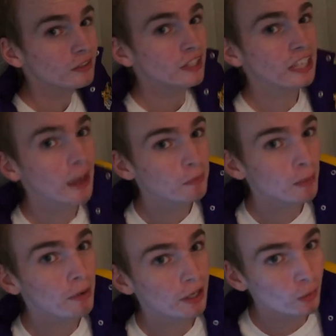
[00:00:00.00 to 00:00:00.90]
They named
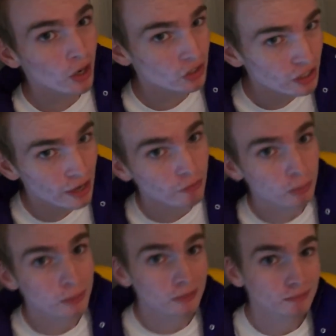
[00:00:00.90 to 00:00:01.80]
a body wash
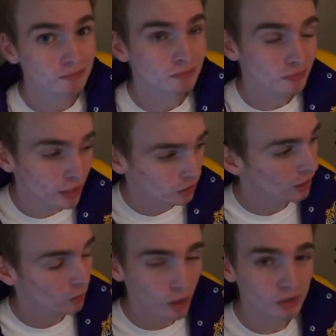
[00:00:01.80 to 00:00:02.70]
after me. And you're
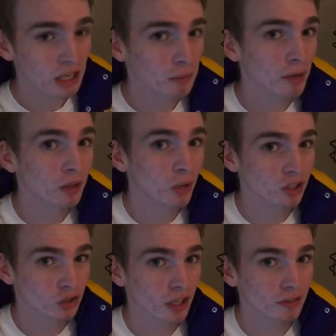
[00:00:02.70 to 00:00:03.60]
like, well, they body
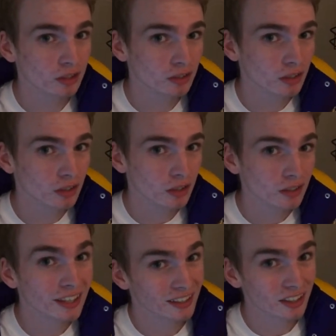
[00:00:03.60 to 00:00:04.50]
wash Travis.
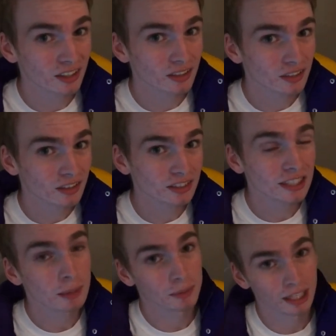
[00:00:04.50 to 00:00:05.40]
They didn't.
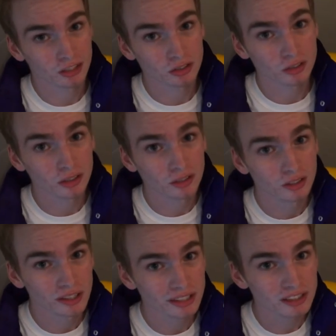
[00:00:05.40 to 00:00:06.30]
They named it Legend.
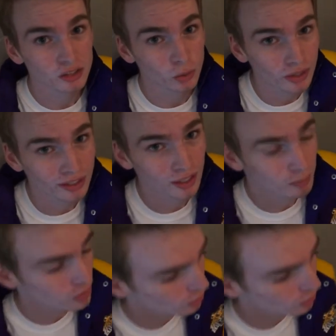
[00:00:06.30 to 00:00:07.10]
And that's a great name.